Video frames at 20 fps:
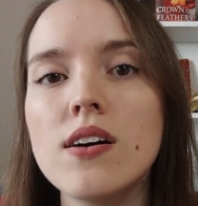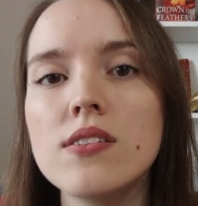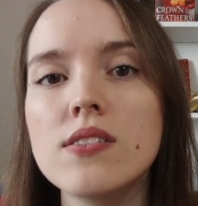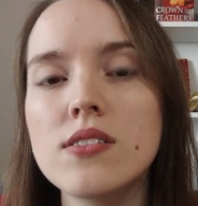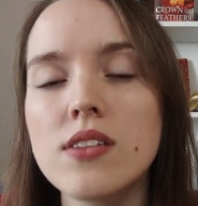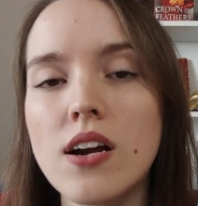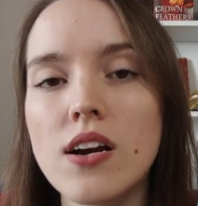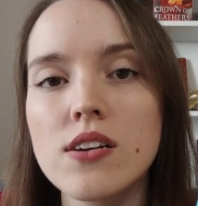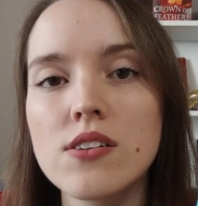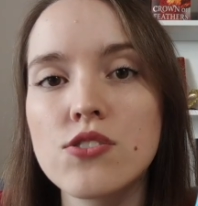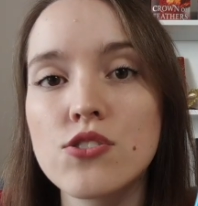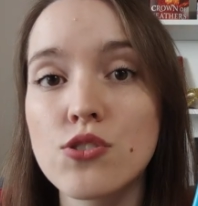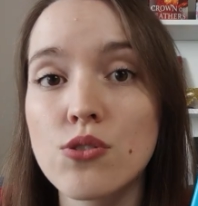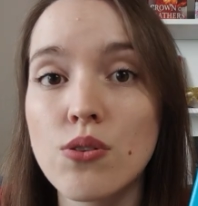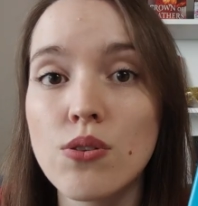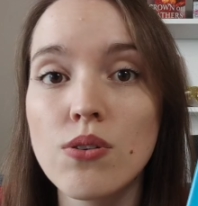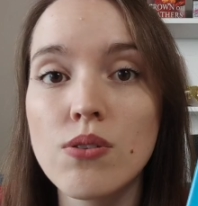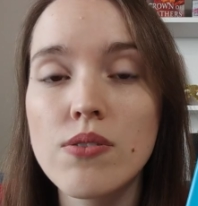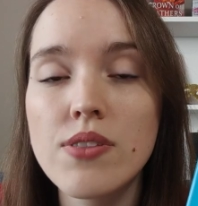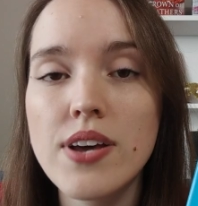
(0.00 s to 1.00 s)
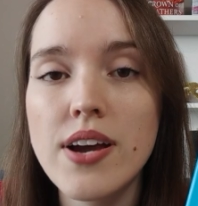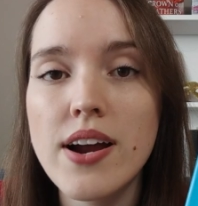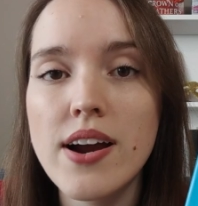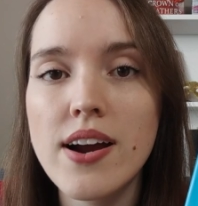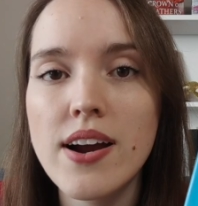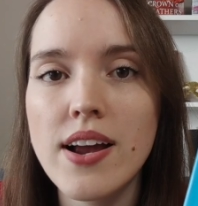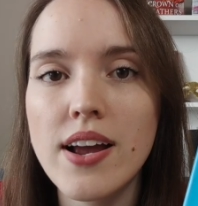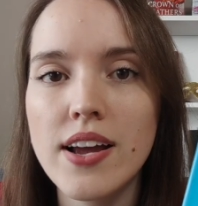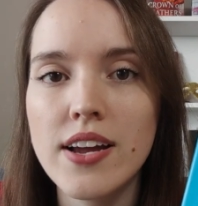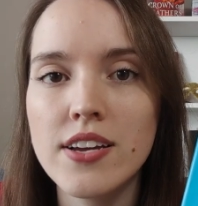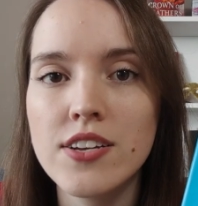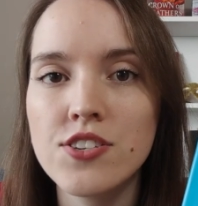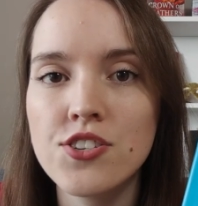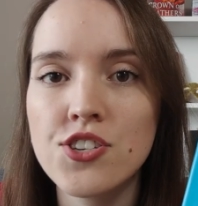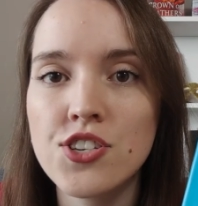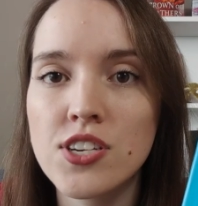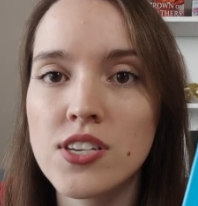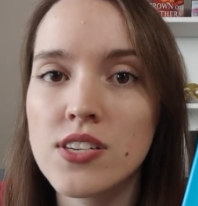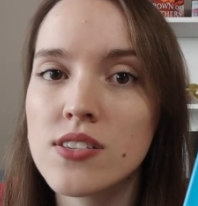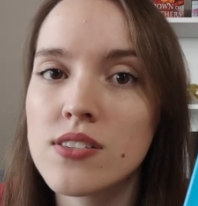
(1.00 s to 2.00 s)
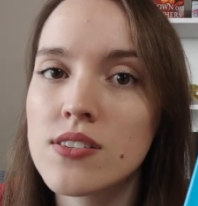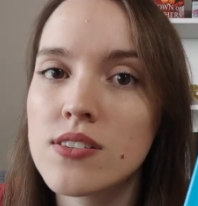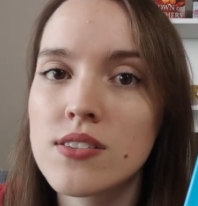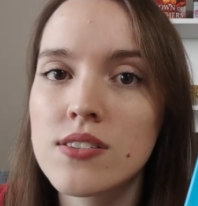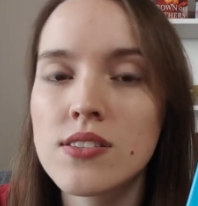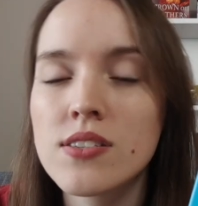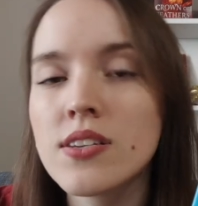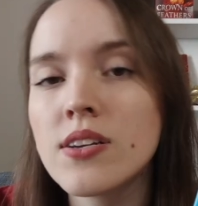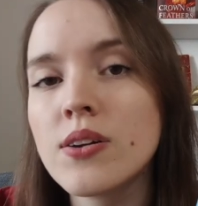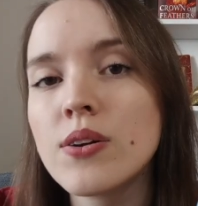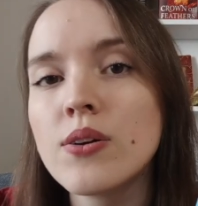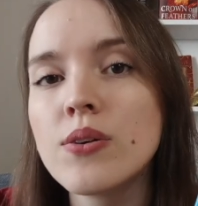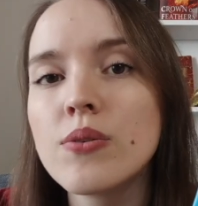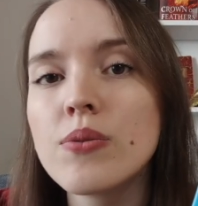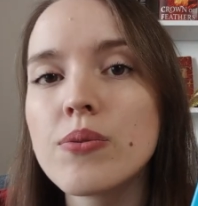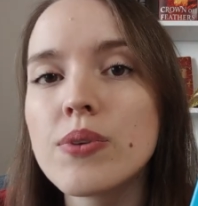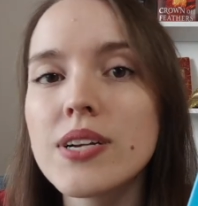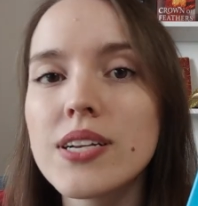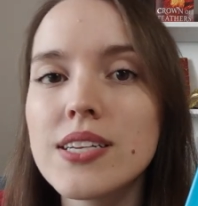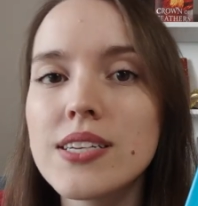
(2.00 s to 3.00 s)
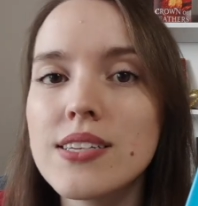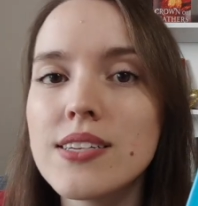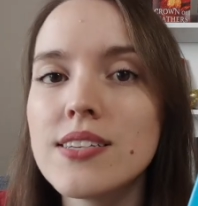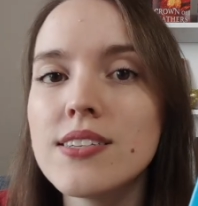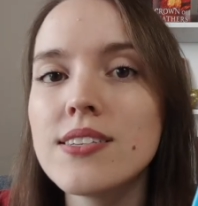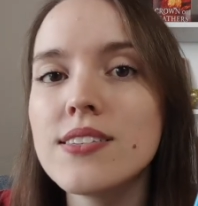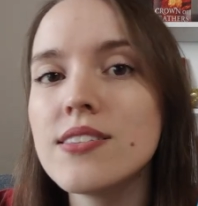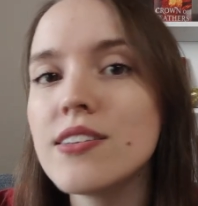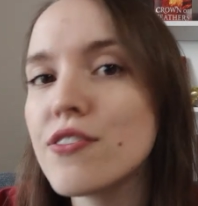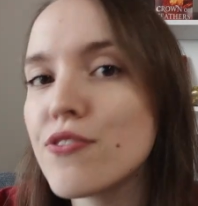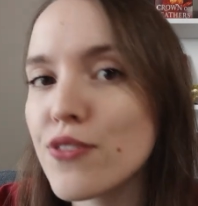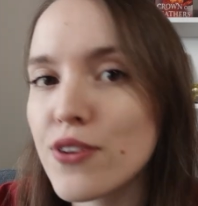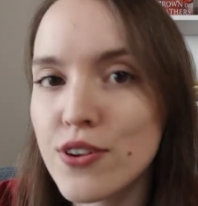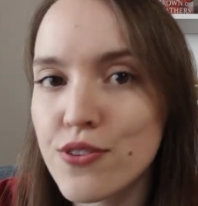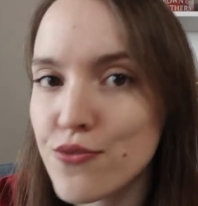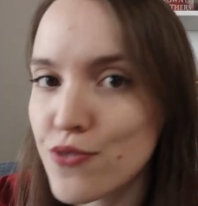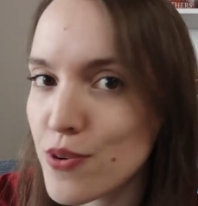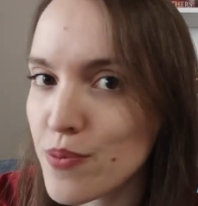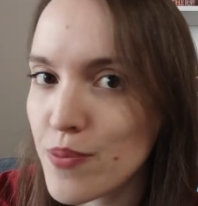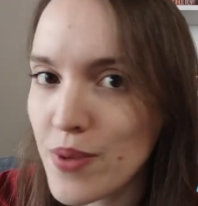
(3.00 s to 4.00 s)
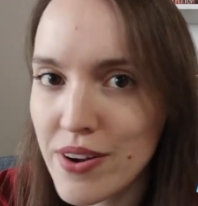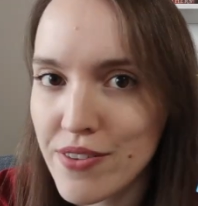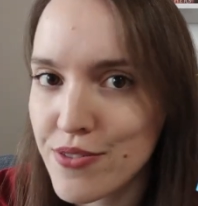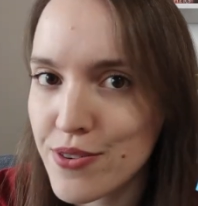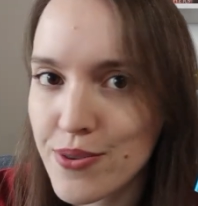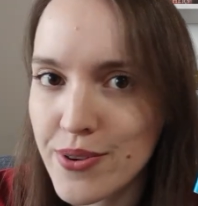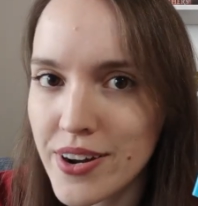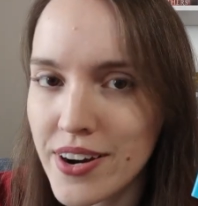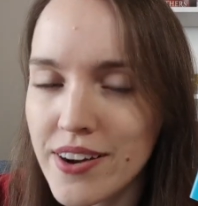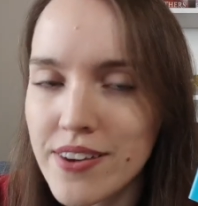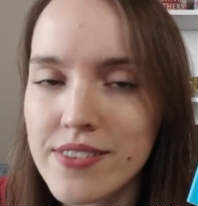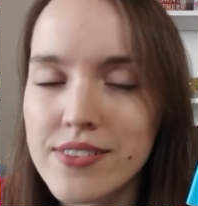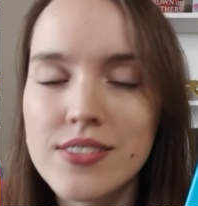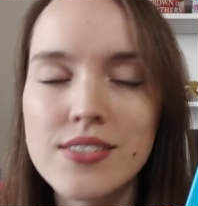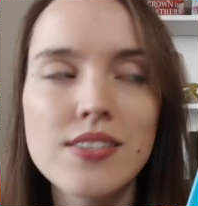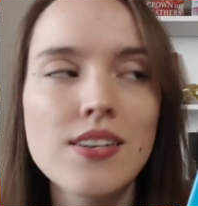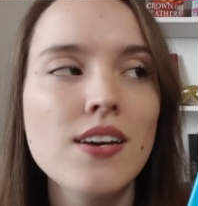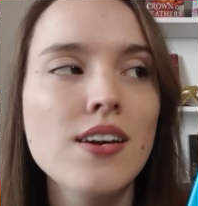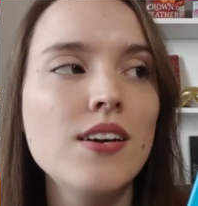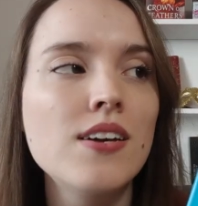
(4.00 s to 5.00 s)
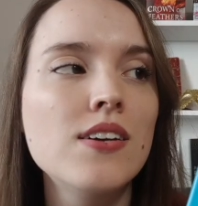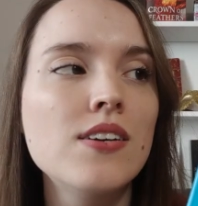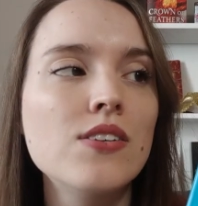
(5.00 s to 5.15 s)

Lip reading: starts school there and she's really different from everyone else.